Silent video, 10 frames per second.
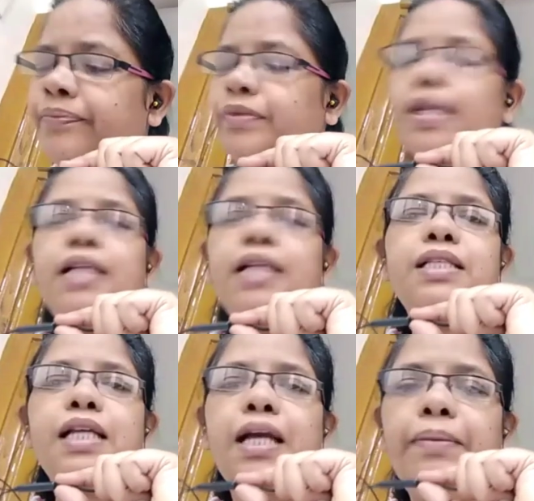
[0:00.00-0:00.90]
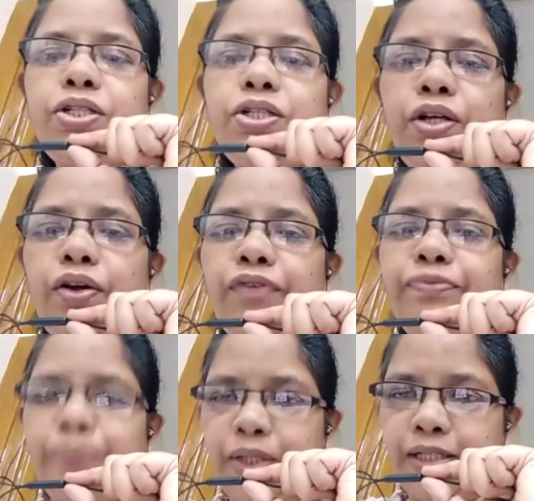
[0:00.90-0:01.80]
There is a commissioner of
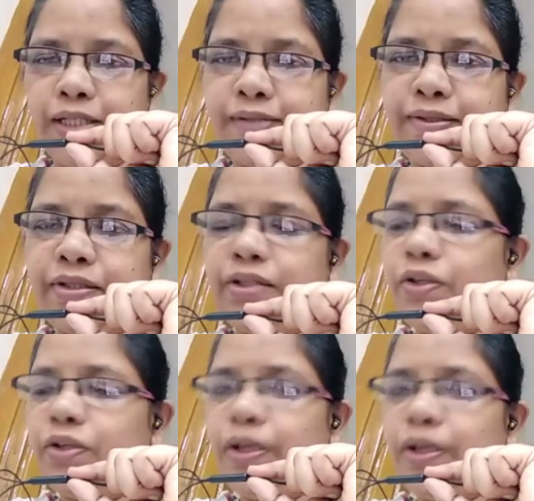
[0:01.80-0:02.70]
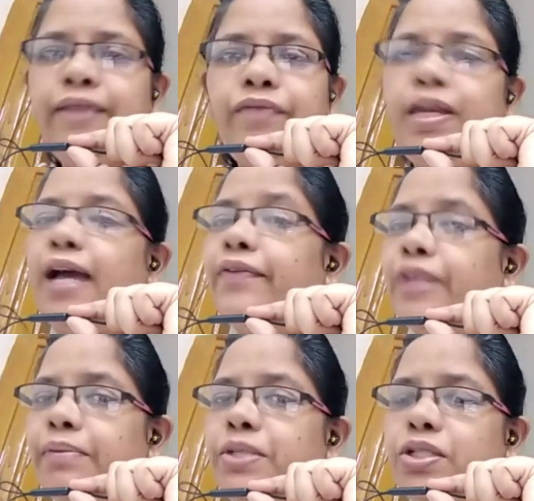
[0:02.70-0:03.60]
police. Okay, we have
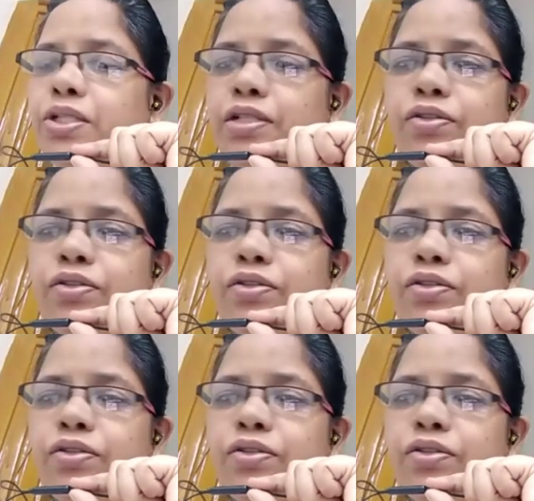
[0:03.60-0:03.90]
commissioner's